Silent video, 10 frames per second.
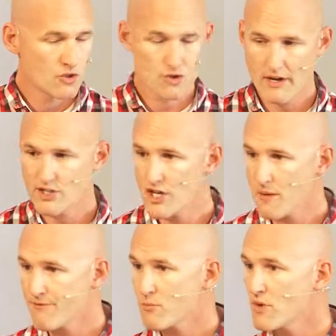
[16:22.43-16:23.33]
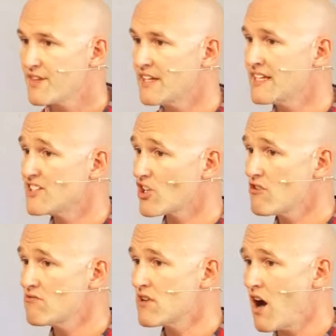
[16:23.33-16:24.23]
dredge it up from within his
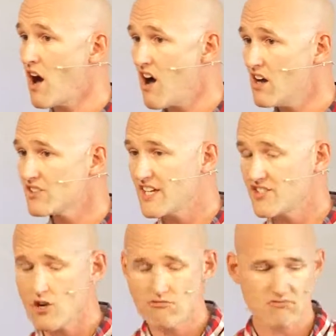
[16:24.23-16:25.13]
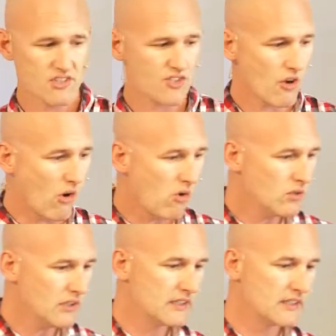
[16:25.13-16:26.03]
own heart, his own soul?